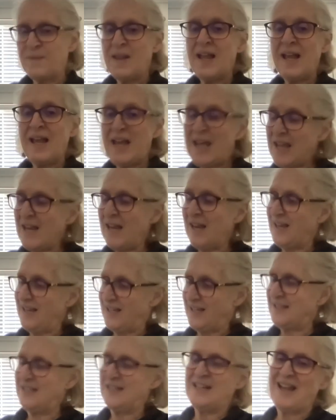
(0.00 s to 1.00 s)
He
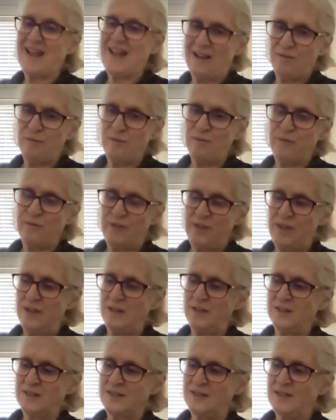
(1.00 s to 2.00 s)
likes to count
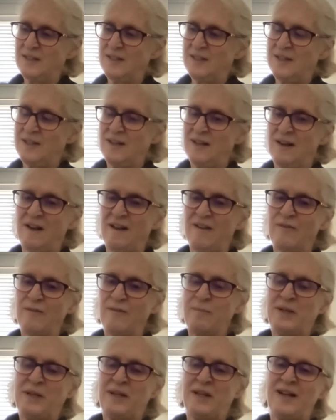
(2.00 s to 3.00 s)
things, I
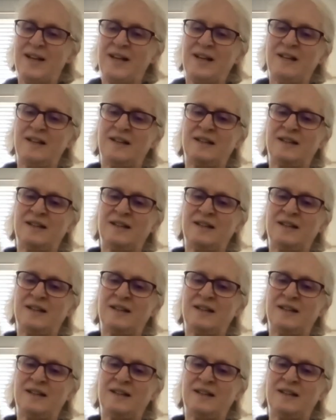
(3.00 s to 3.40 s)
reply.